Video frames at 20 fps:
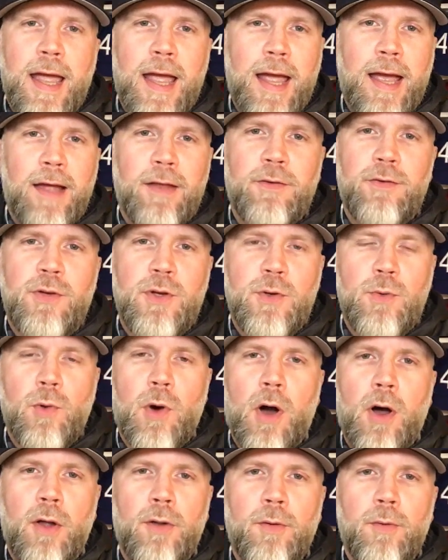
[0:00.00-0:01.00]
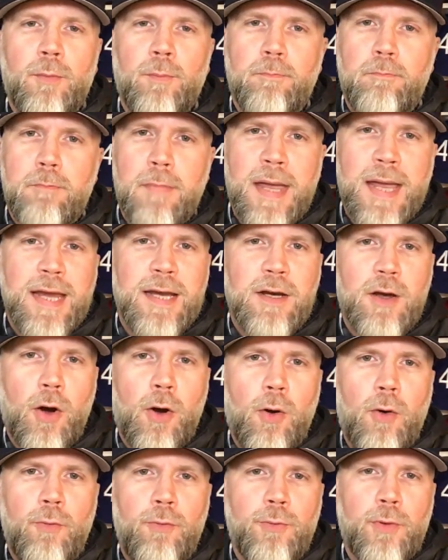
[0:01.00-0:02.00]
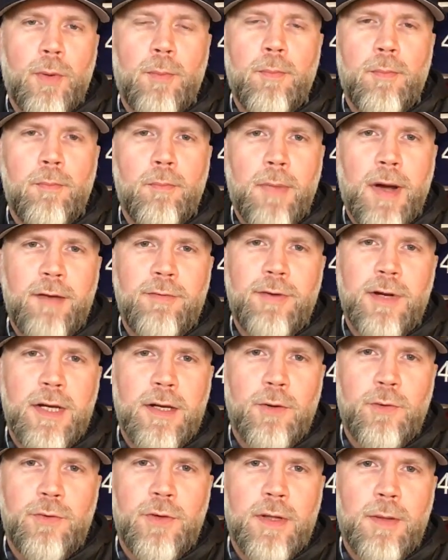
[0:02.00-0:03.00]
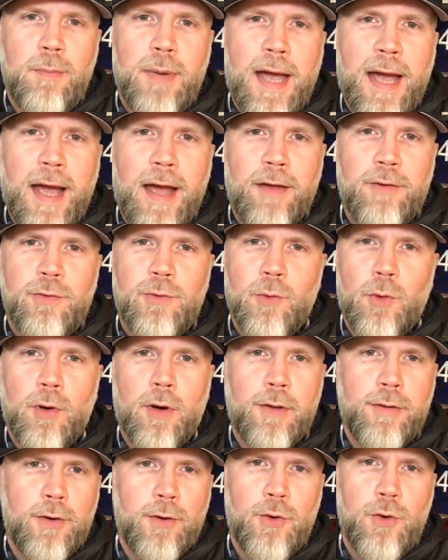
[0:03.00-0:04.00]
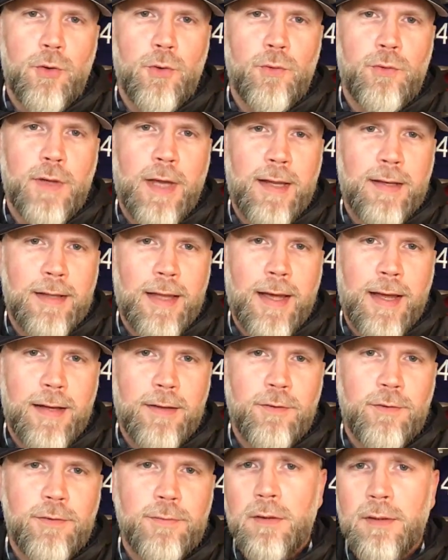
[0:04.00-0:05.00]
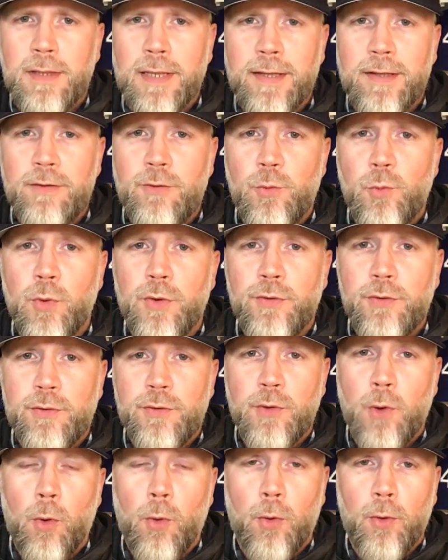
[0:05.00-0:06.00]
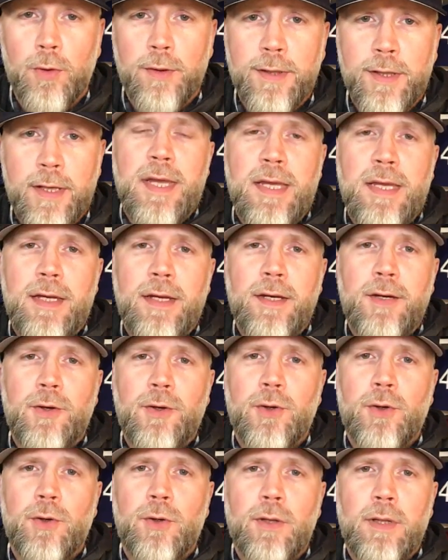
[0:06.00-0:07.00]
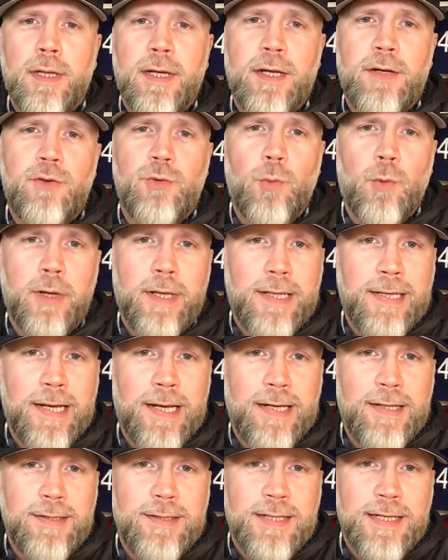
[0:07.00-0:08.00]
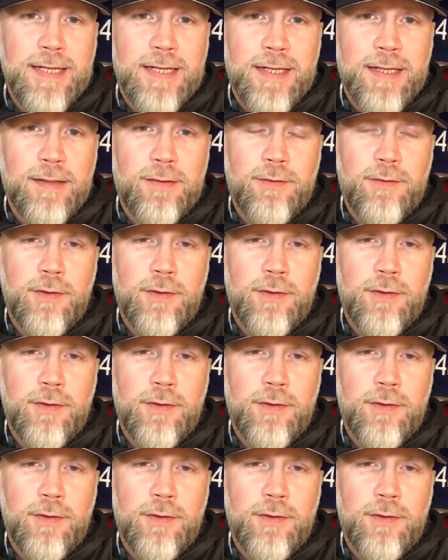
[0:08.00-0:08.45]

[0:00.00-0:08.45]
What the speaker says: As you all may know from my videos in the past or other news headlines, Lids was sold in early 2019.